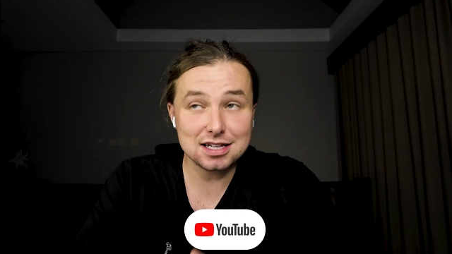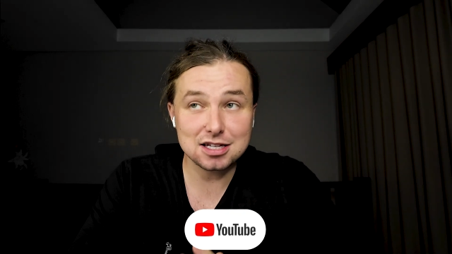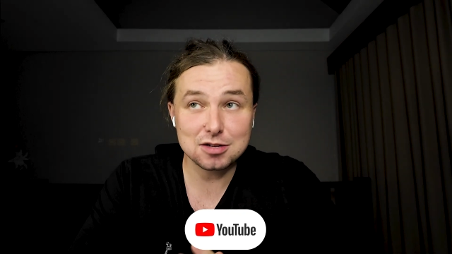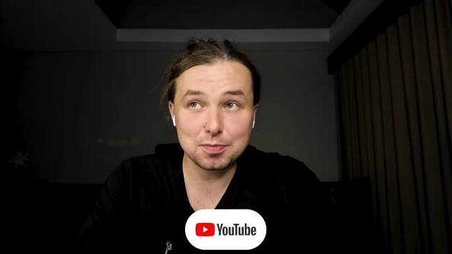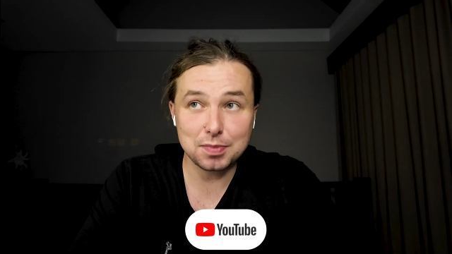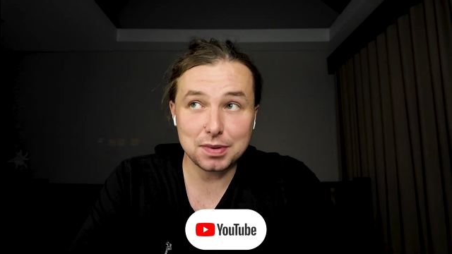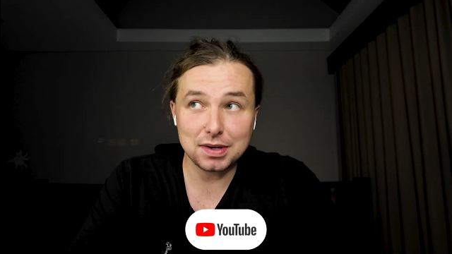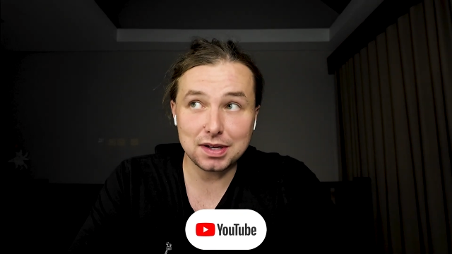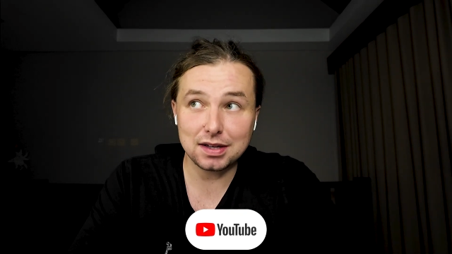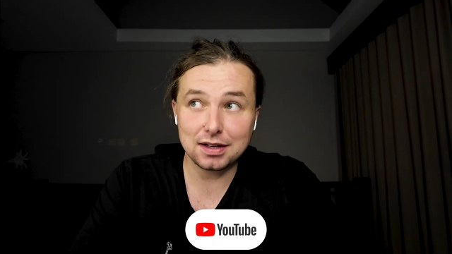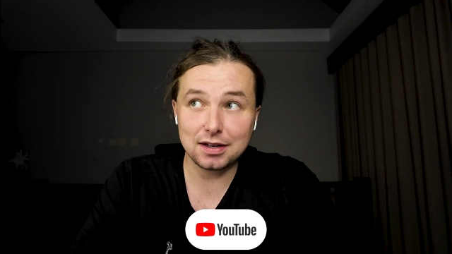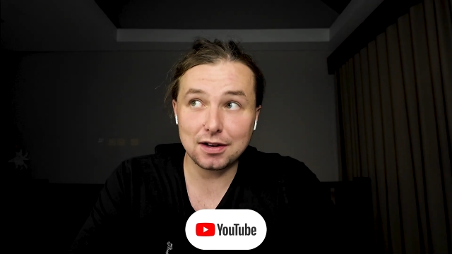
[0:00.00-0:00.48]

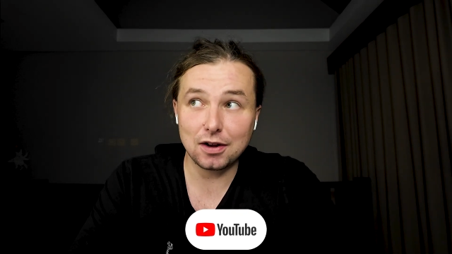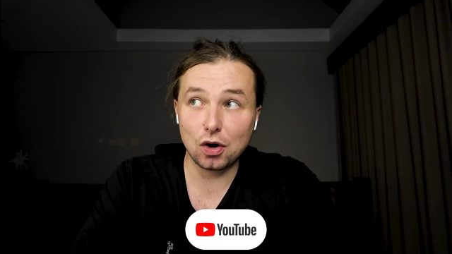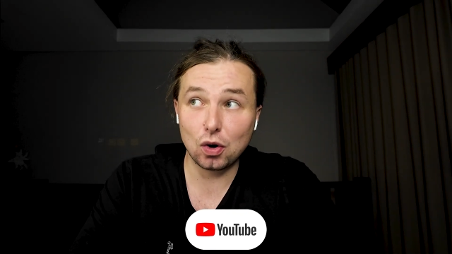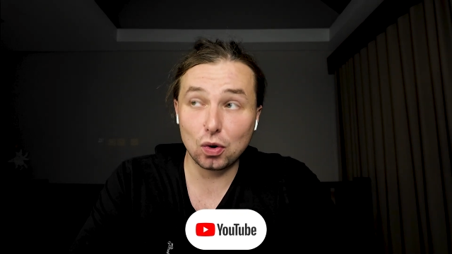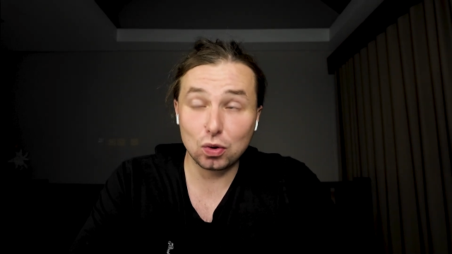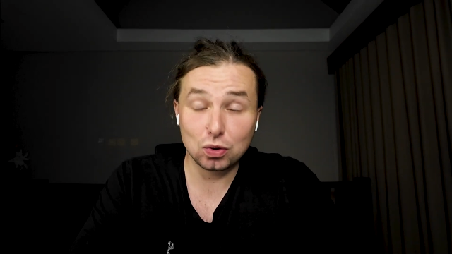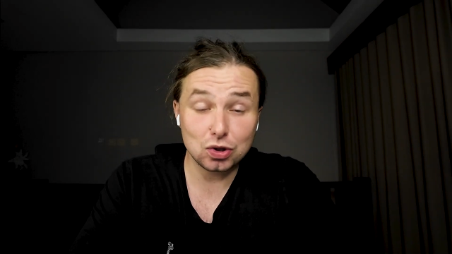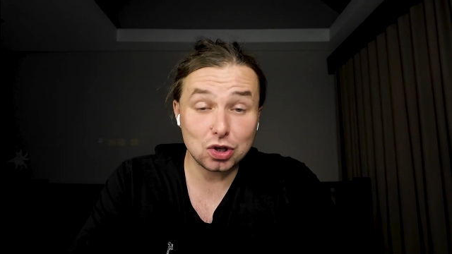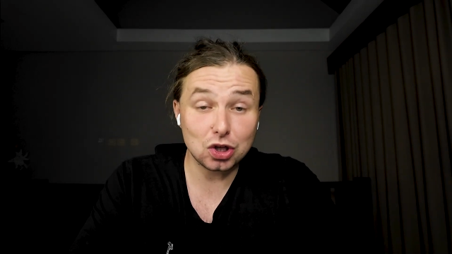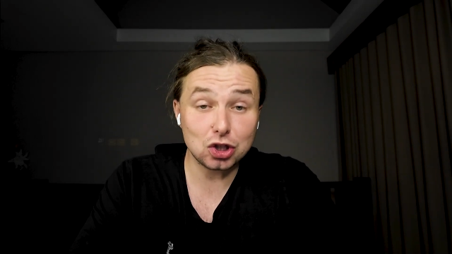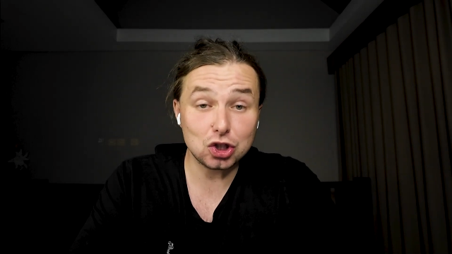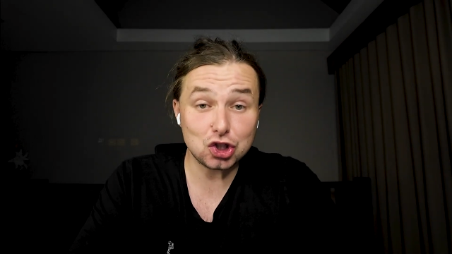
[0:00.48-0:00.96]
been
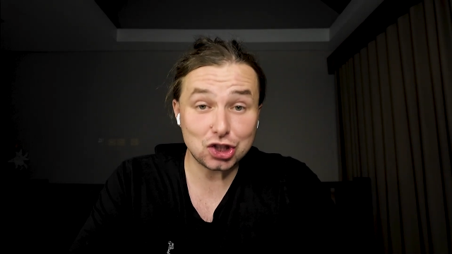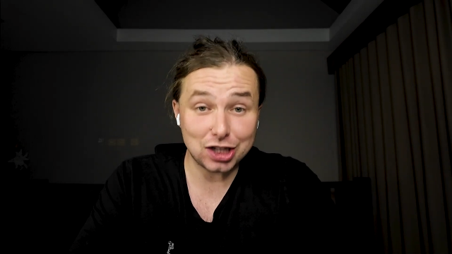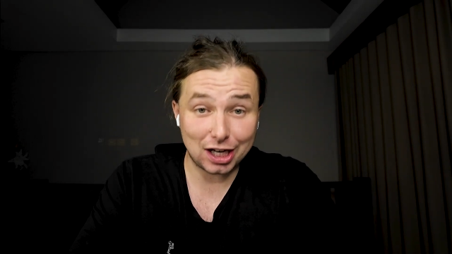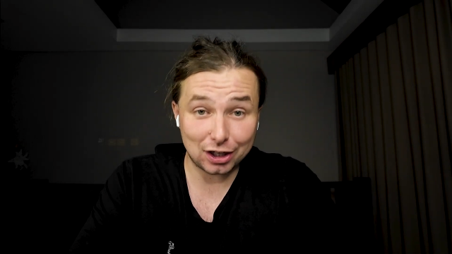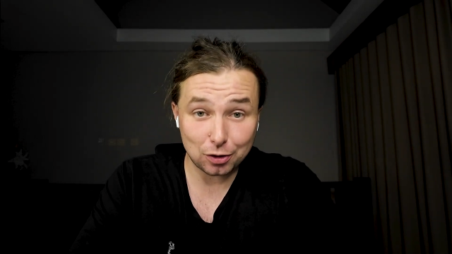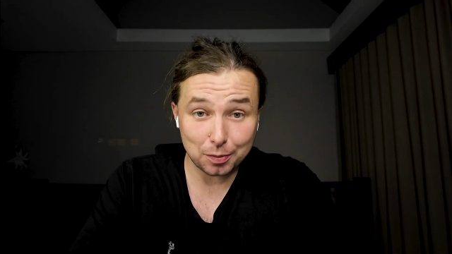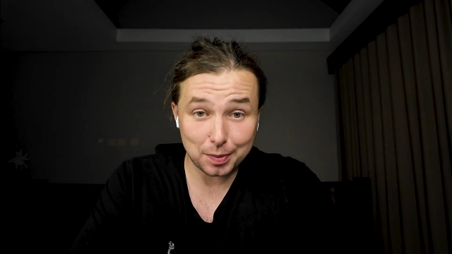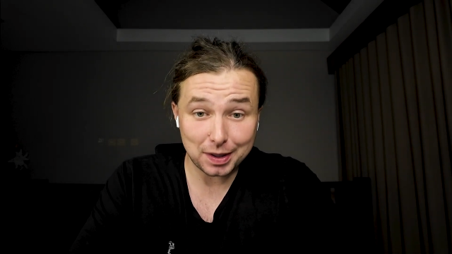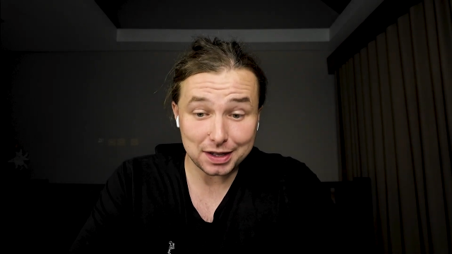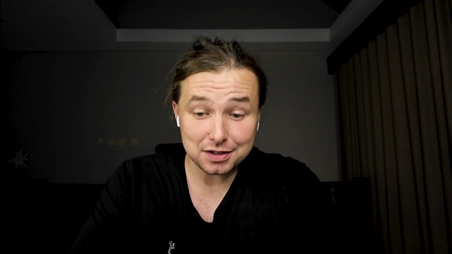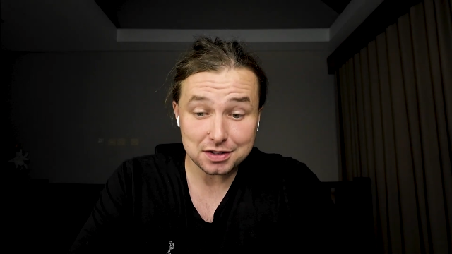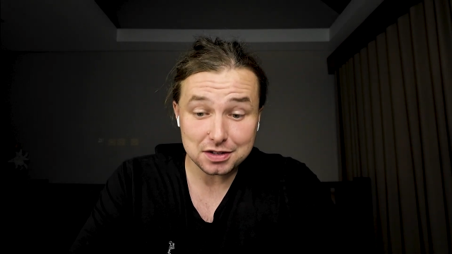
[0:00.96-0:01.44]

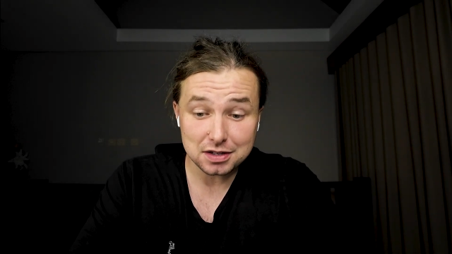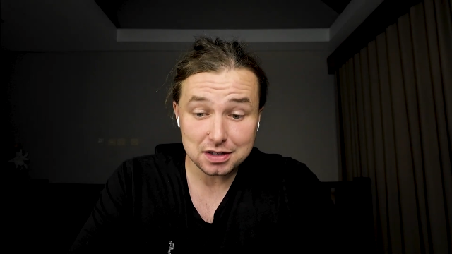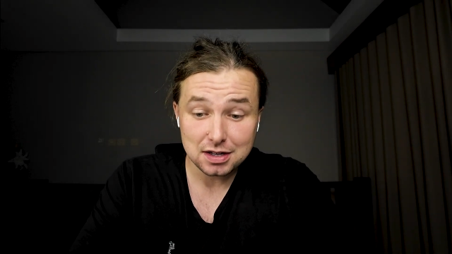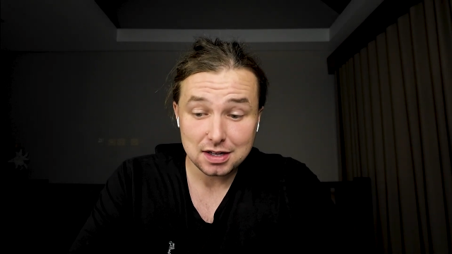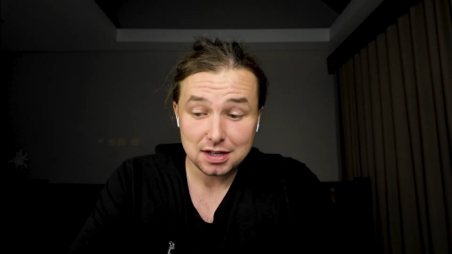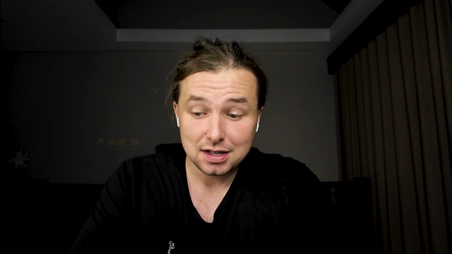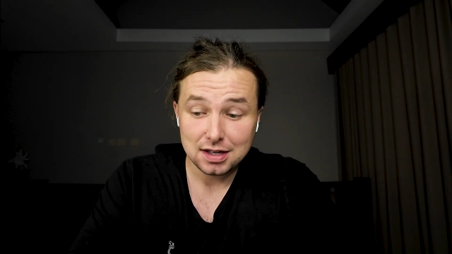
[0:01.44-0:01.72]
shadow banned.